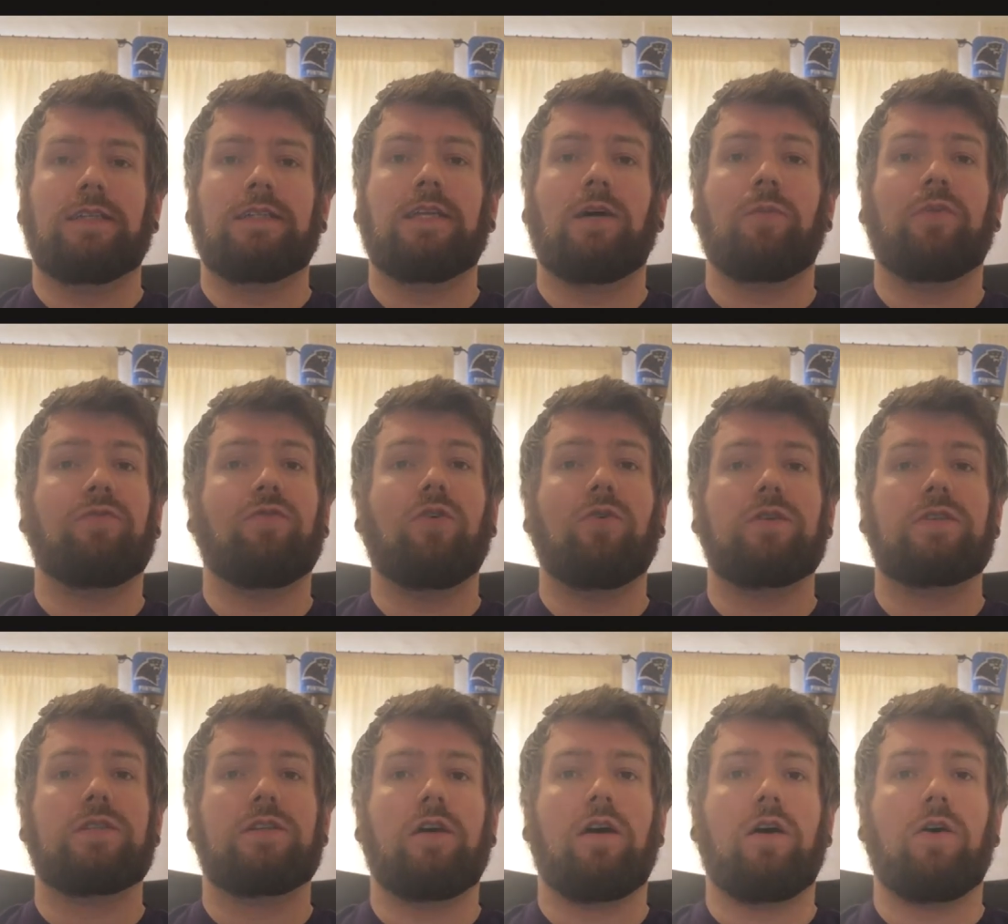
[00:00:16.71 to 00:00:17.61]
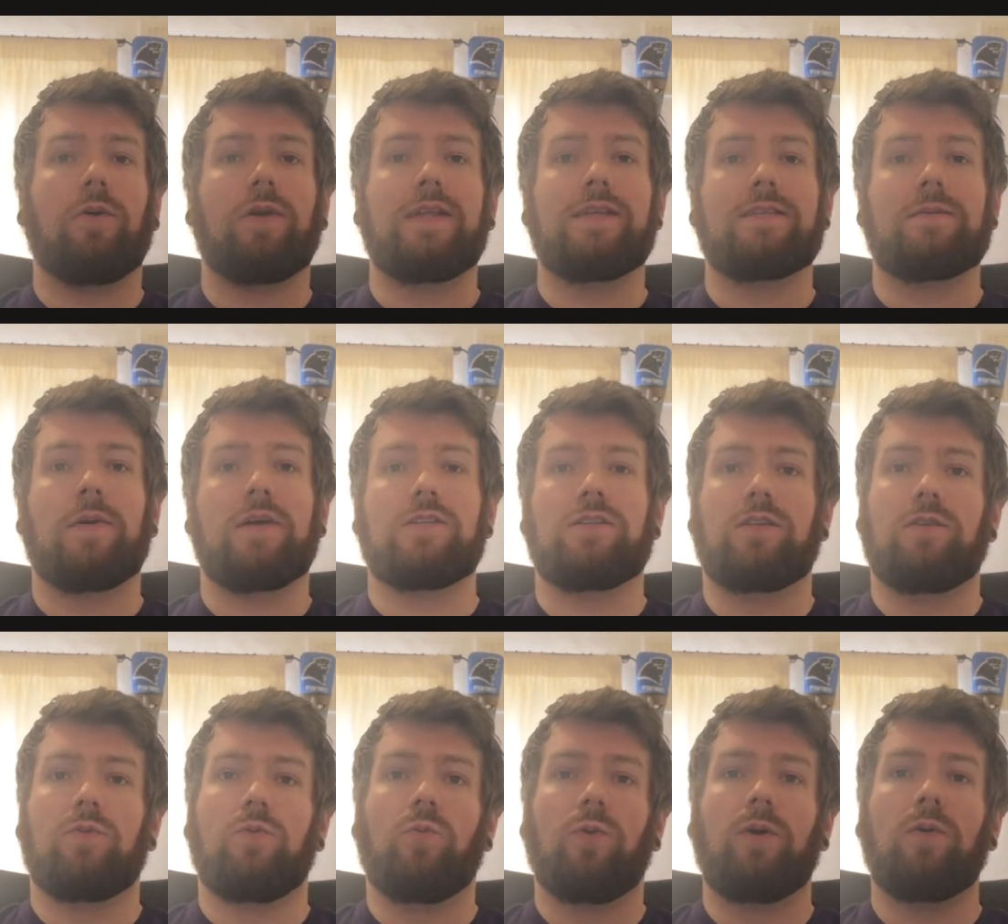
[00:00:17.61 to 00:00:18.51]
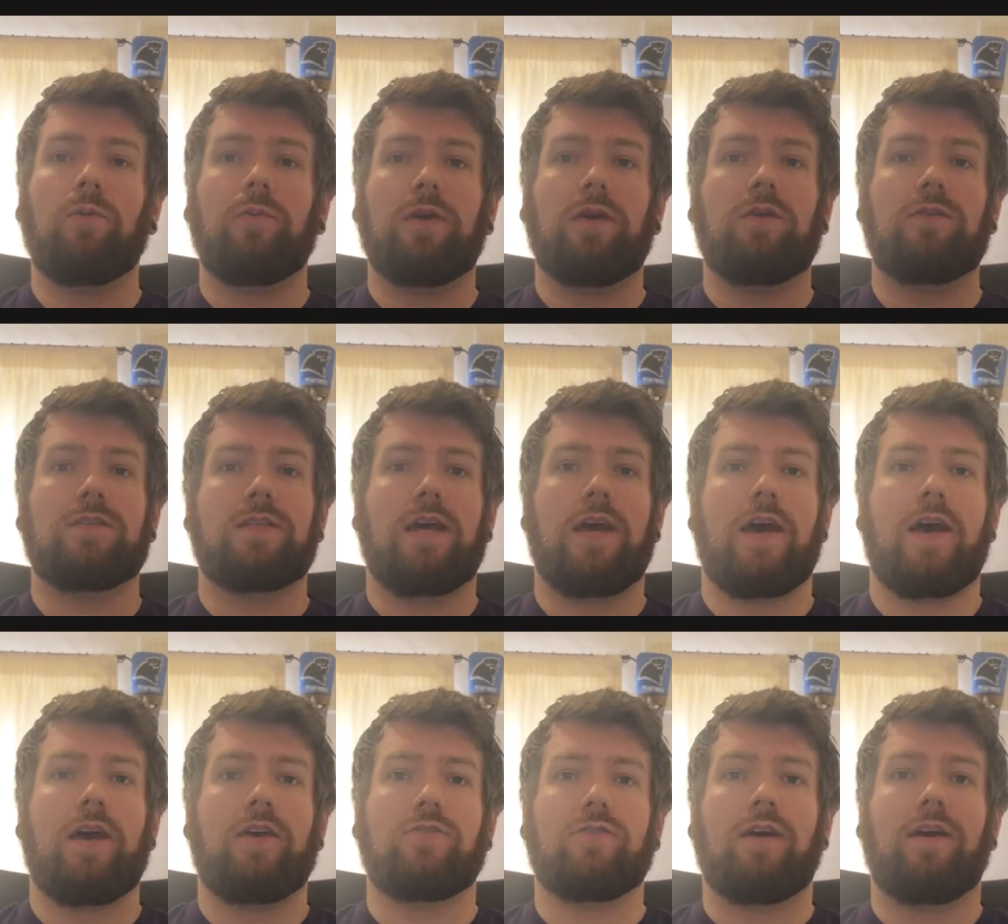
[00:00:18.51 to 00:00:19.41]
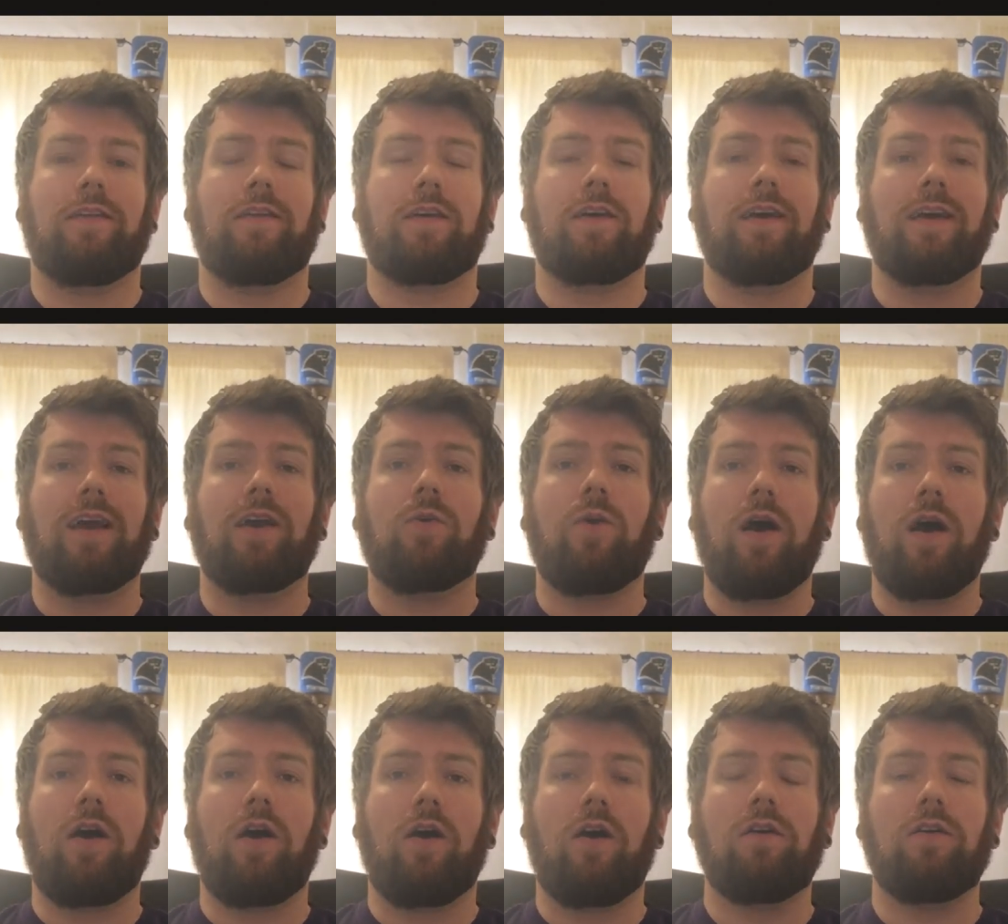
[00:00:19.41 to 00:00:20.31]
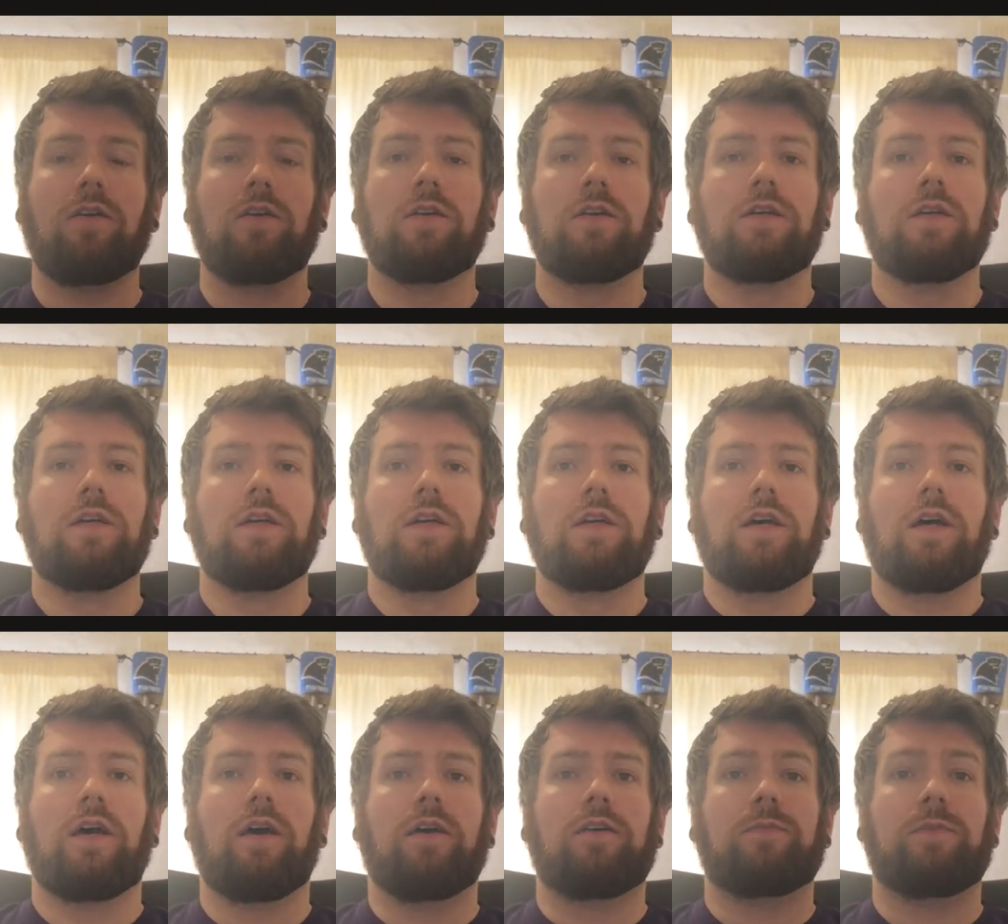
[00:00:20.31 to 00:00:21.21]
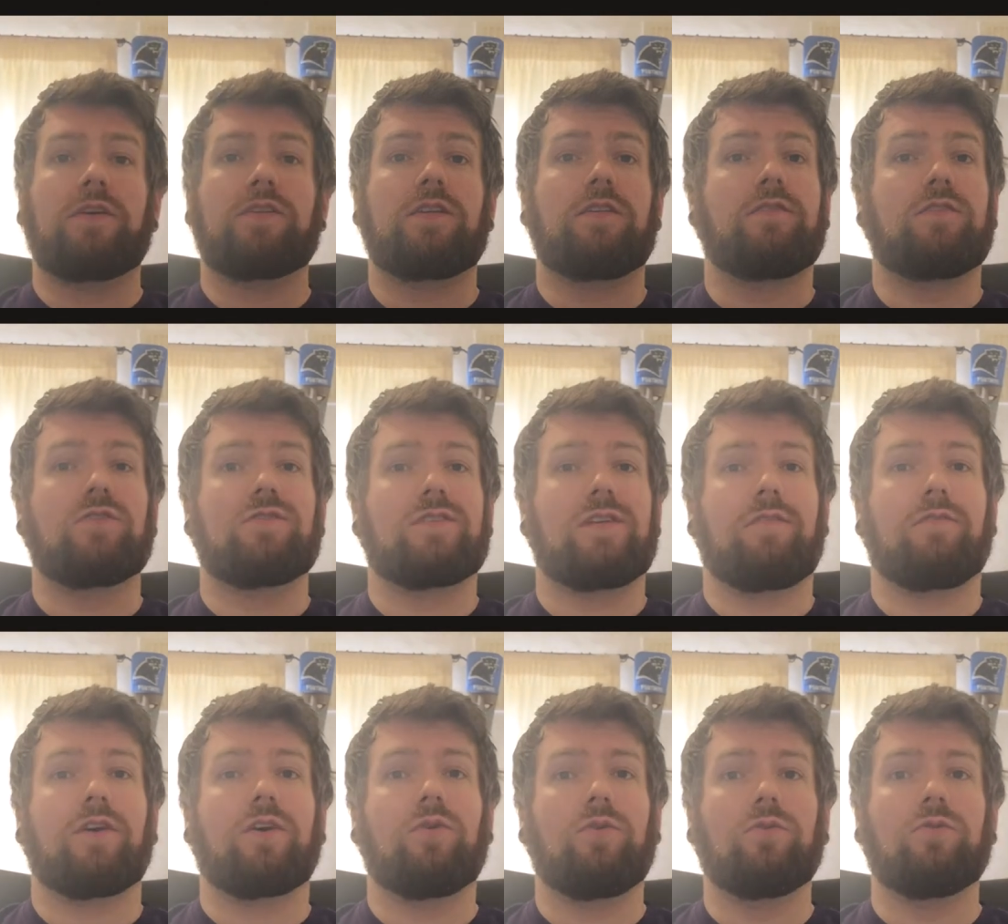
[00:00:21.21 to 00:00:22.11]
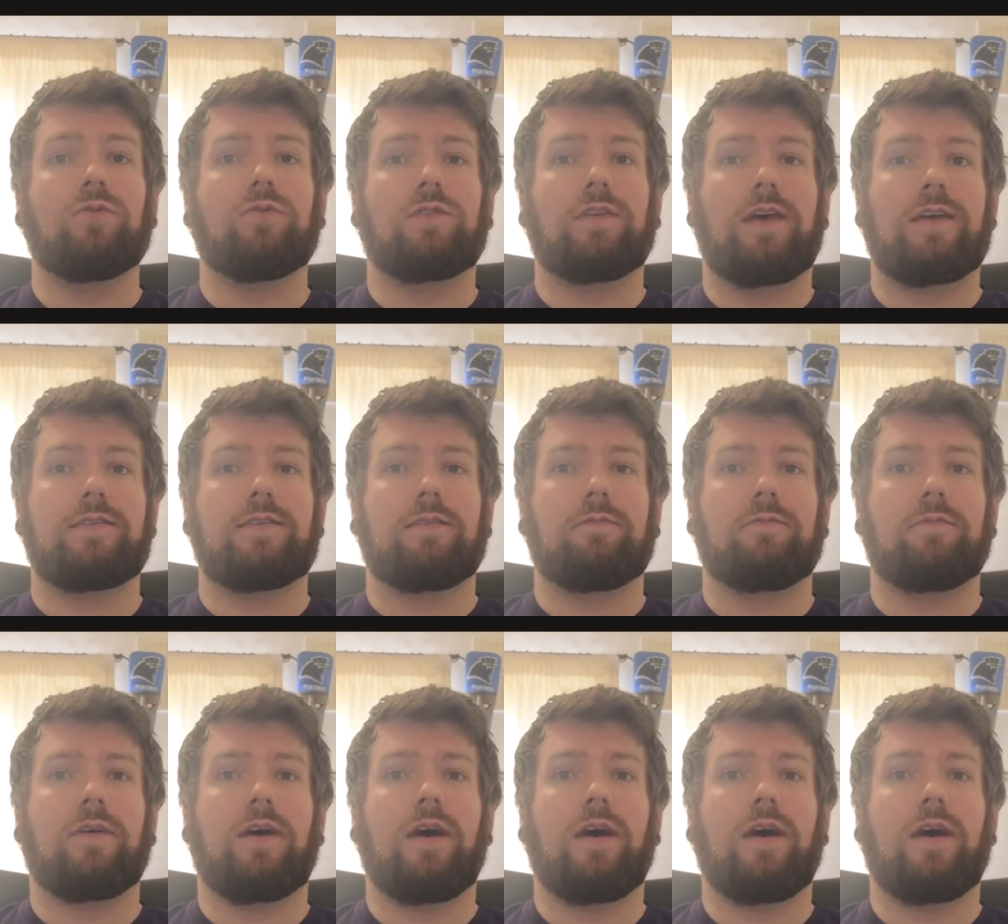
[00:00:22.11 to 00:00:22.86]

Now before we start we need to mention that we'll be using a hairdryer that can get quite hot uh, especially if it doesn't have a cool setting.